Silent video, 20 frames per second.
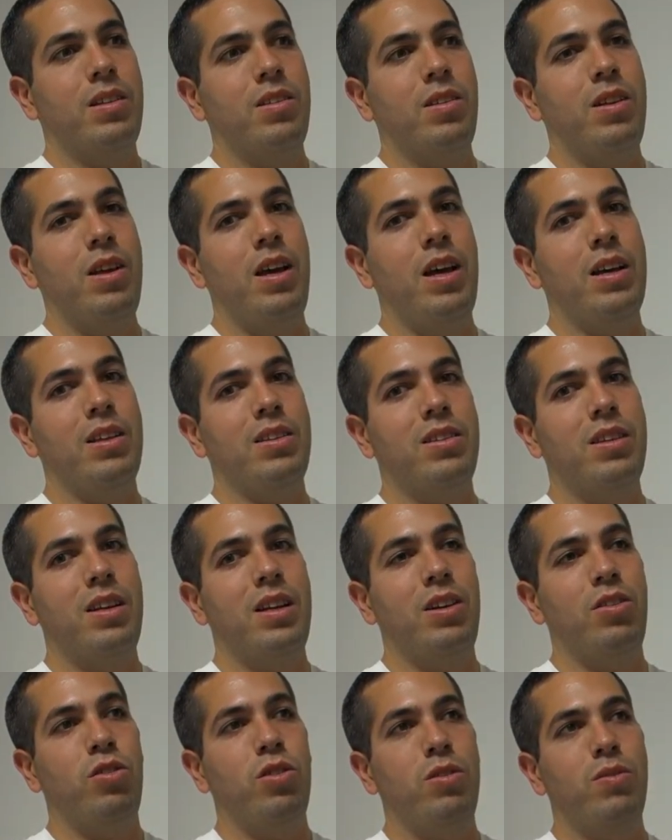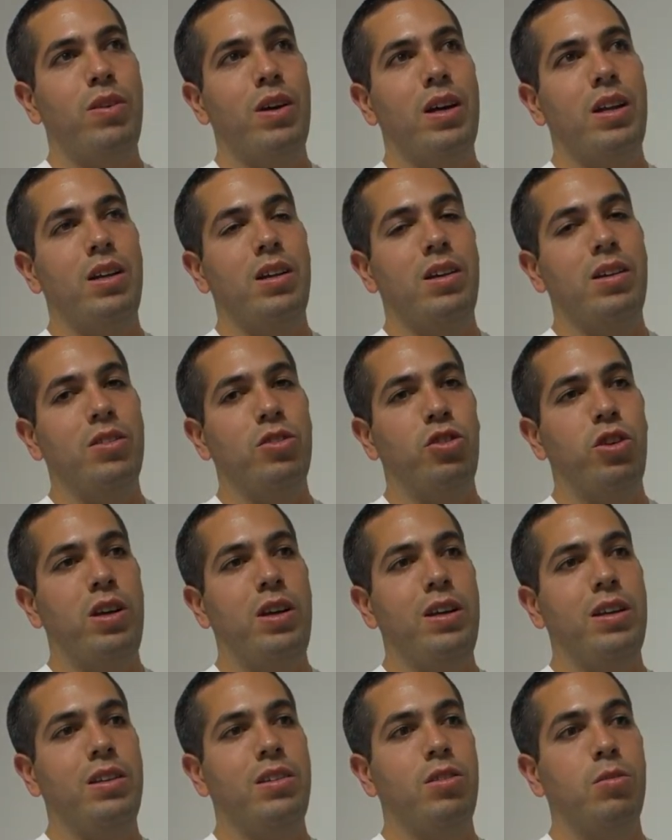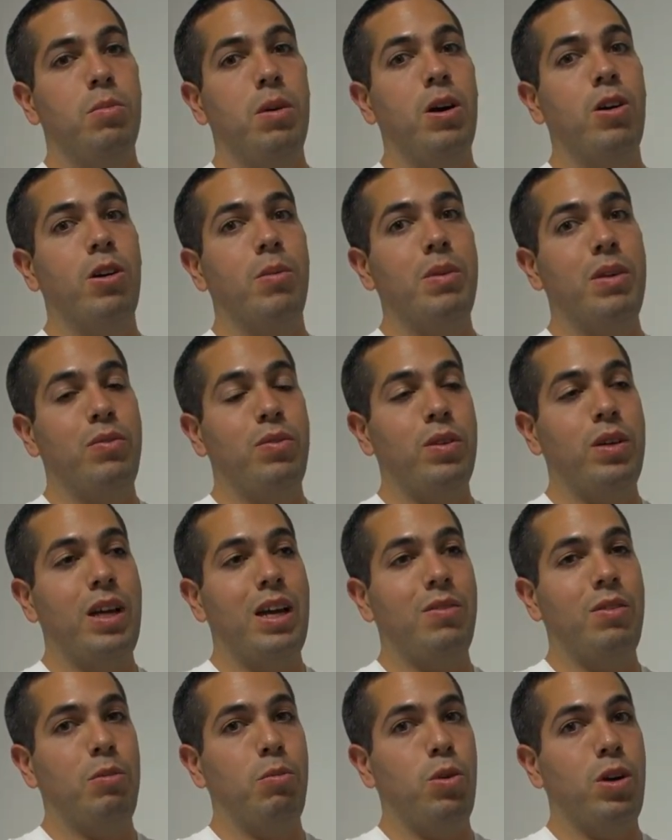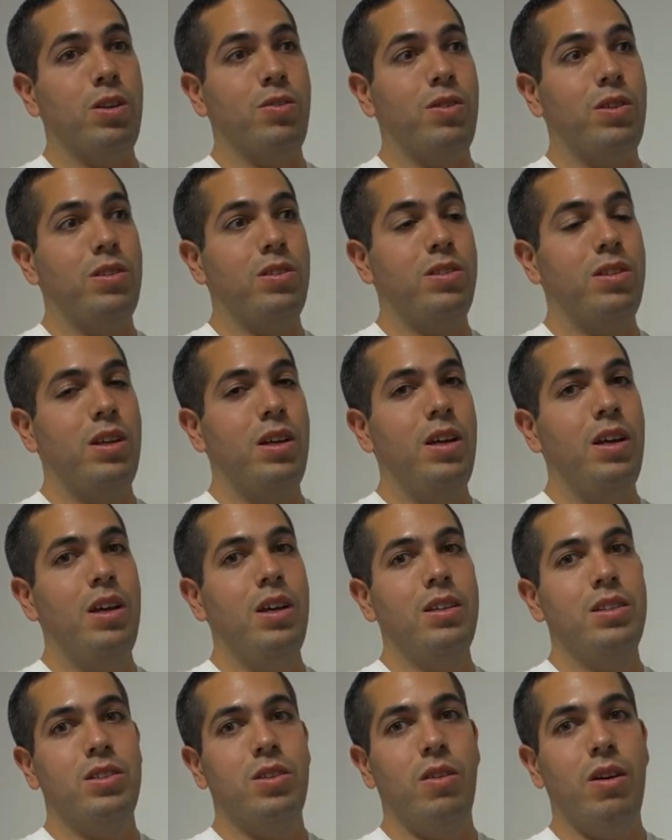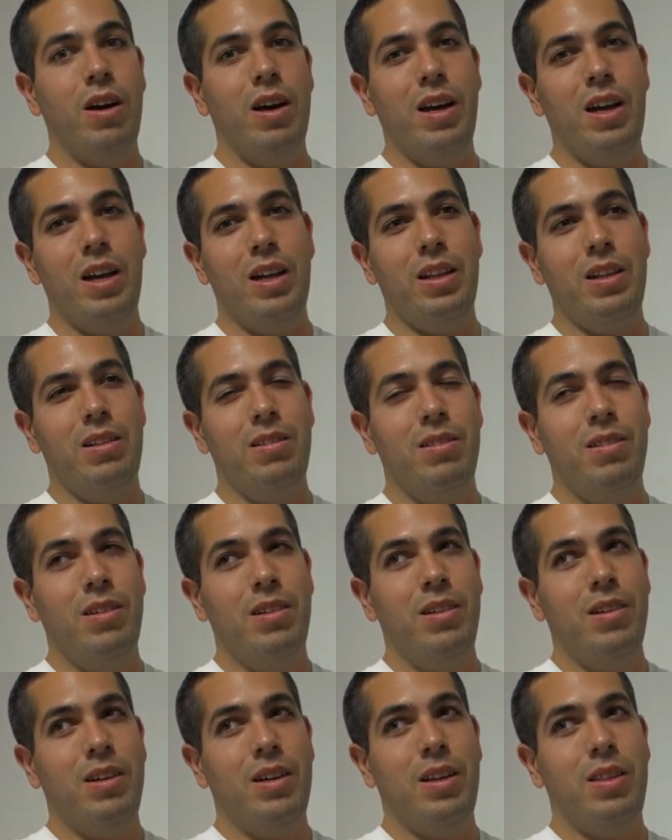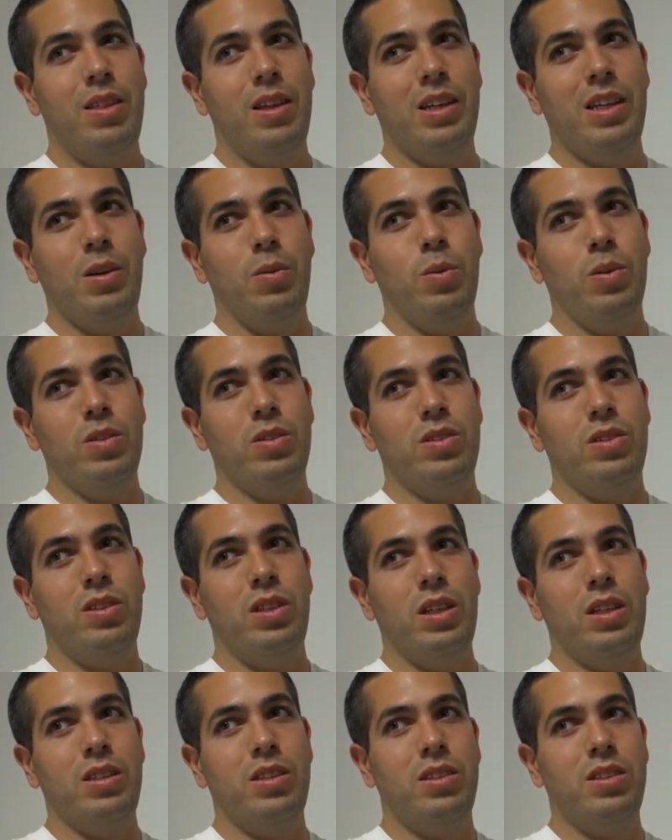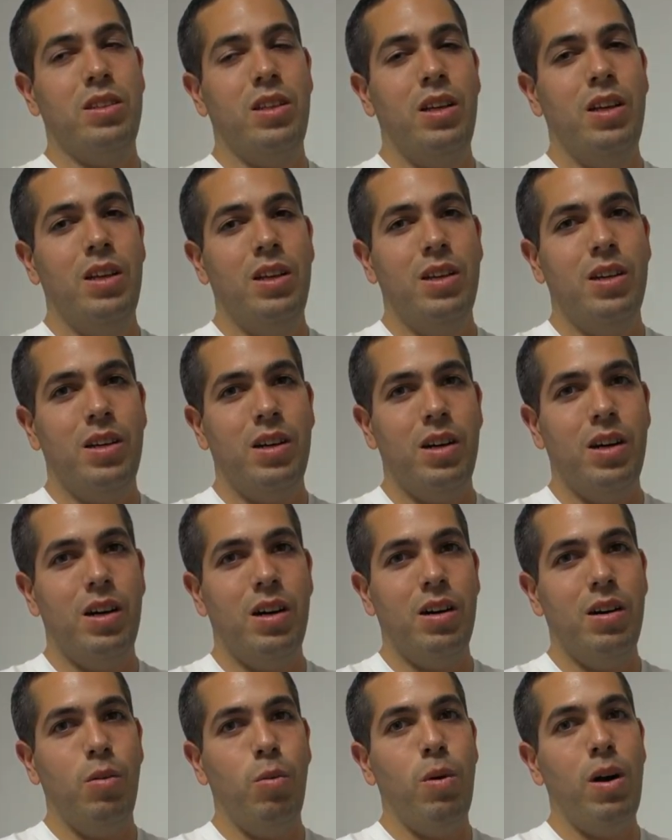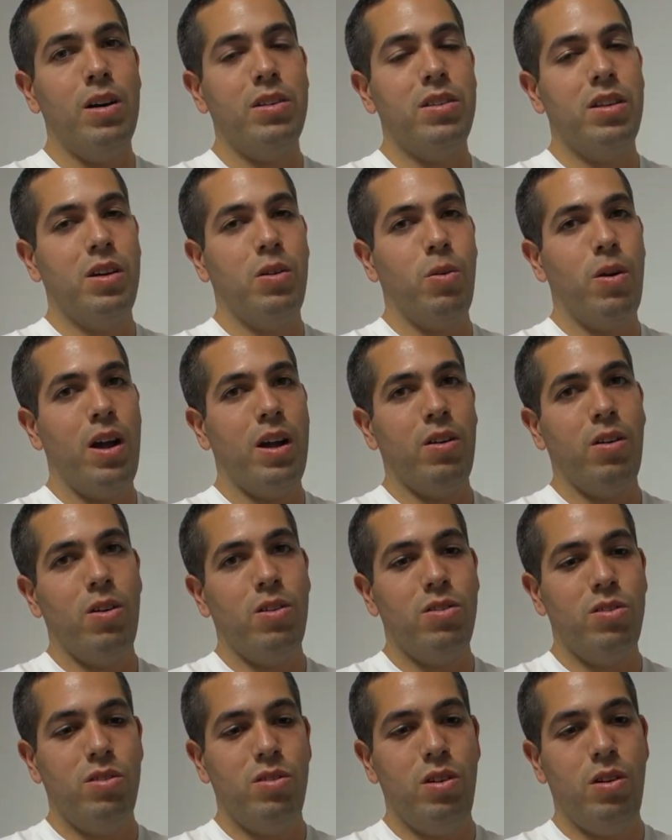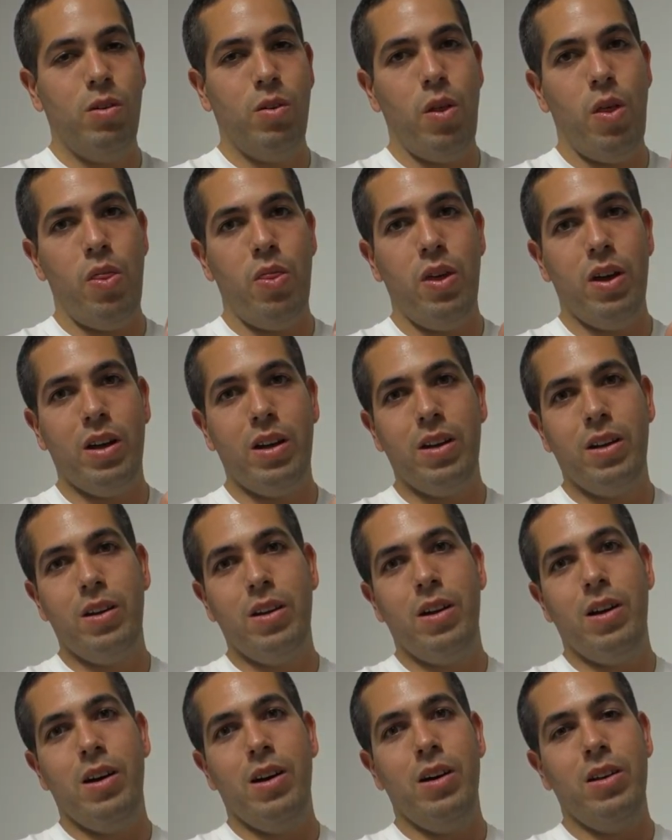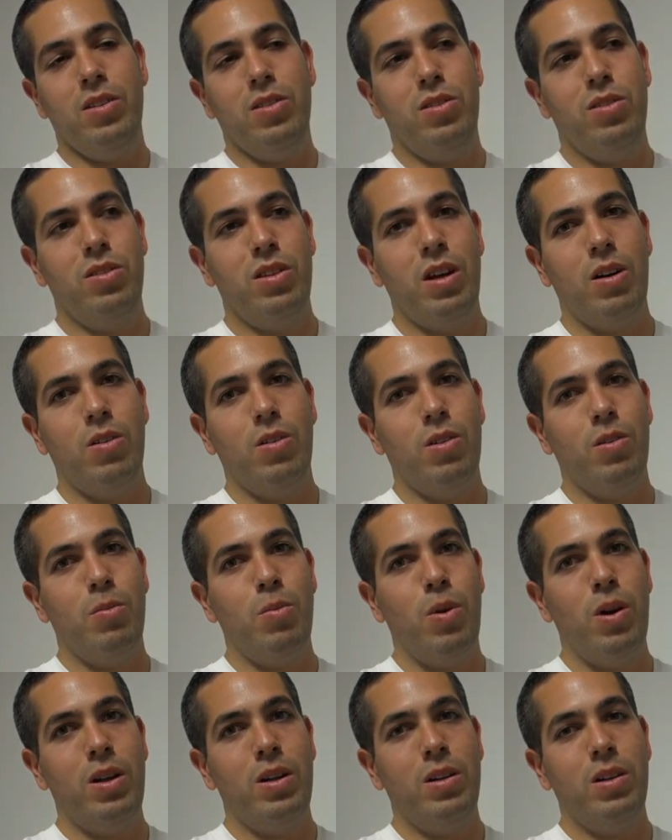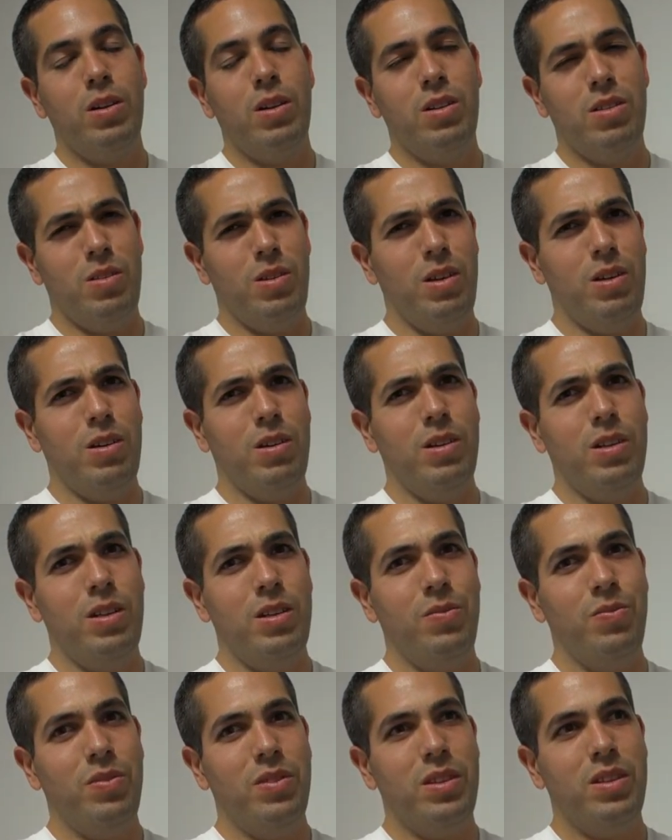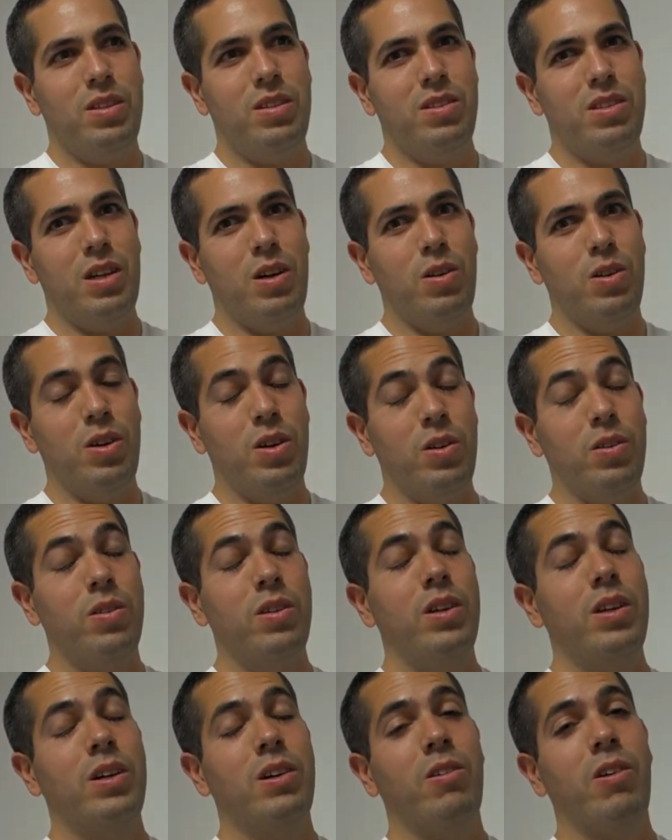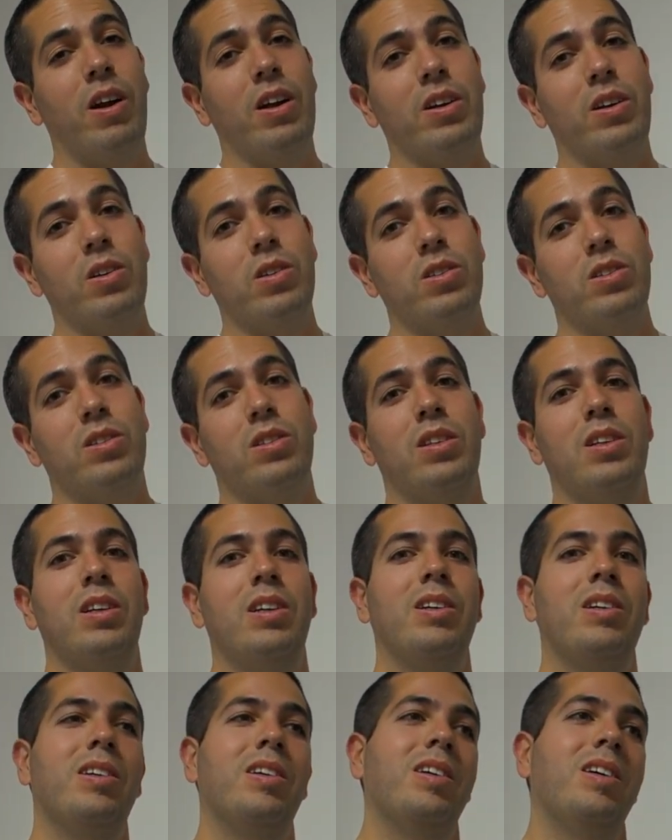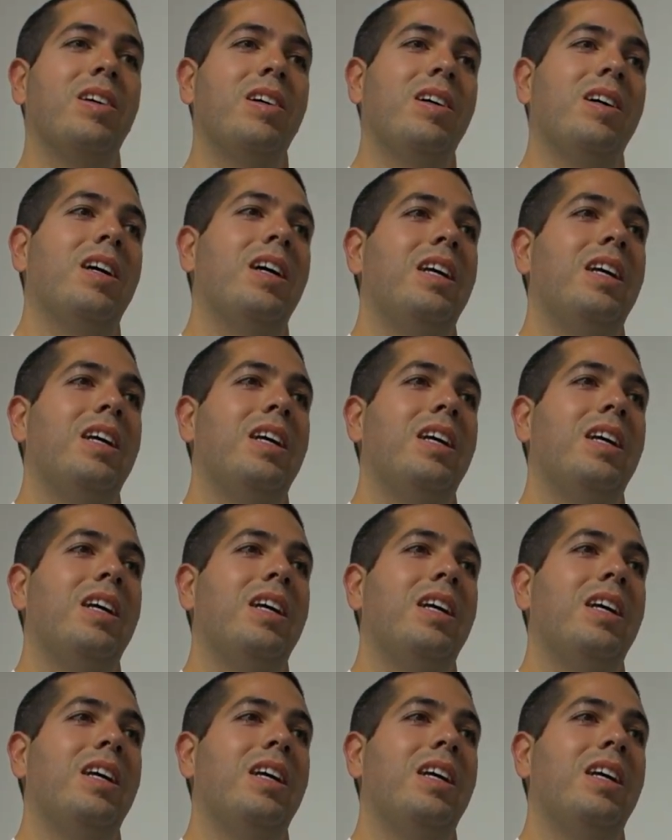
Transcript: Like today yeah. I said I should have had a shake. Tomorrow I'm definitely having mm-hmm. breakfast. So I had, I think it was six uh, wasa crackers. You know, the thick uh, sour bread. It's really them? bad. Sourdough crackers. Really bad tasting.